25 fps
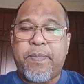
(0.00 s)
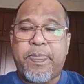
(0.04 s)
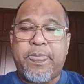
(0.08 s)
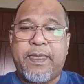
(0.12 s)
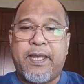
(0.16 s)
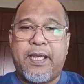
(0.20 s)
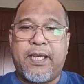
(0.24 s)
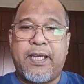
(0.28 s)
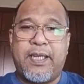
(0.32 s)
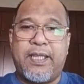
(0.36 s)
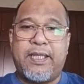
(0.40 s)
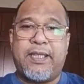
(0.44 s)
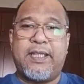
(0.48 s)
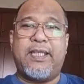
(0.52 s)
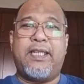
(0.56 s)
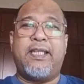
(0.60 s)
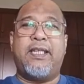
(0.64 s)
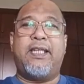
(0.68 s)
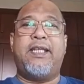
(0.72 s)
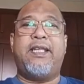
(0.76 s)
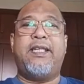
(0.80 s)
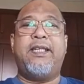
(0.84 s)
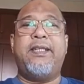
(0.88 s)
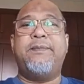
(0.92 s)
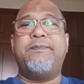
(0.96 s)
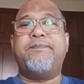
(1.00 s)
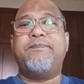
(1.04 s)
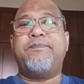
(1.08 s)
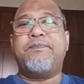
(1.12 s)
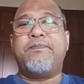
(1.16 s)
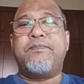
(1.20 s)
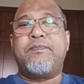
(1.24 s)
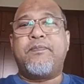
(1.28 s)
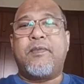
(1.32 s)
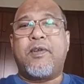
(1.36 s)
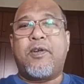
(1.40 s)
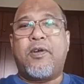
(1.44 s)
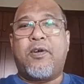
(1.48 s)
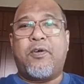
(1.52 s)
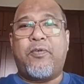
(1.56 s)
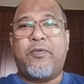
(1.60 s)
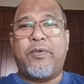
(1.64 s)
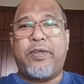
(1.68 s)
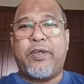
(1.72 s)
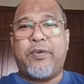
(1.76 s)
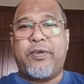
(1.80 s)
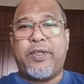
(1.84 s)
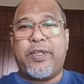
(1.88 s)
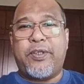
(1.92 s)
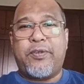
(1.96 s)
internally, or we're
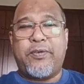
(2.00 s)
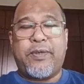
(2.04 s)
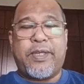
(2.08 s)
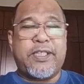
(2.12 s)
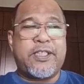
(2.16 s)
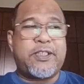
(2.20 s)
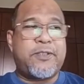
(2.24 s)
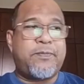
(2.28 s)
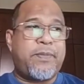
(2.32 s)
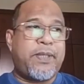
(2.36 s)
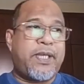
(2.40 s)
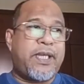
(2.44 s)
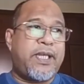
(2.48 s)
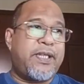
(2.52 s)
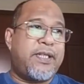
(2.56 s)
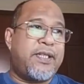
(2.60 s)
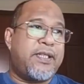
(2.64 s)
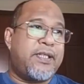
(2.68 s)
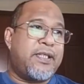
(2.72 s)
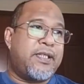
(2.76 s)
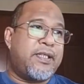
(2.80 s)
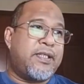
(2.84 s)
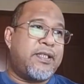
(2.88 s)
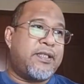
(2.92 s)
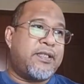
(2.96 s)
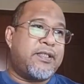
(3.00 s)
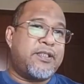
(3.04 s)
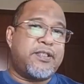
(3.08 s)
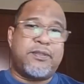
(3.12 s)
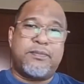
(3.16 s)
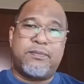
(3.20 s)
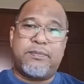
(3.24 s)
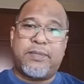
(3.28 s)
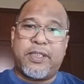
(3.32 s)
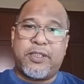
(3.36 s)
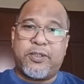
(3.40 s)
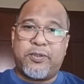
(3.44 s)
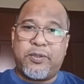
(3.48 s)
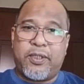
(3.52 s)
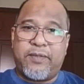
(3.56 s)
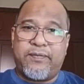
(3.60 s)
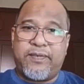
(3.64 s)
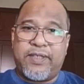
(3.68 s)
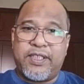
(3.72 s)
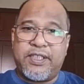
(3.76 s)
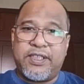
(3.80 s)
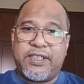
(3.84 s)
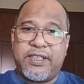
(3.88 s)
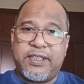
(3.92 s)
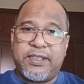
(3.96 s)
going to expand by joint
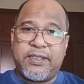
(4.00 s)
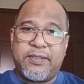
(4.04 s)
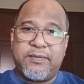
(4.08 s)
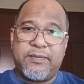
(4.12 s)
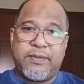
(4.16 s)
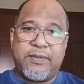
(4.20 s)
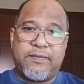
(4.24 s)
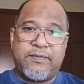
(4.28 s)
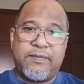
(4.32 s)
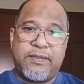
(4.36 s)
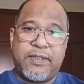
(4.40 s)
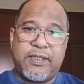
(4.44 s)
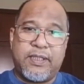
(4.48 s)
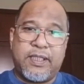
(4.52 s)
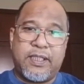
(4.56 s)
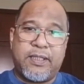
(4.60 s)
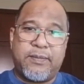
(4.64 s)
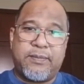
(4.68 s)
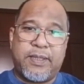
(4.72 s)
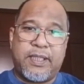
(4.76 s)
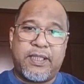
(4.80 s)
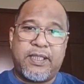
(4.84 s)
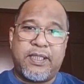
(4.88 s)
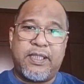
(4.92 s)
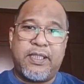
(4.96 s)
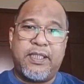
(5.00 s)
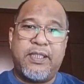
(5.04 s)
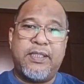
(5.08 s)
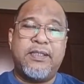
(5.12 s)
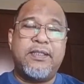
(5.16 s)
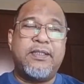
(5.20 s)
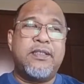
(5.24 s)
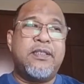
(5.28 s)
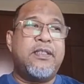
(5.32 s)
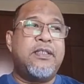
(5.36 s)
venture with another party.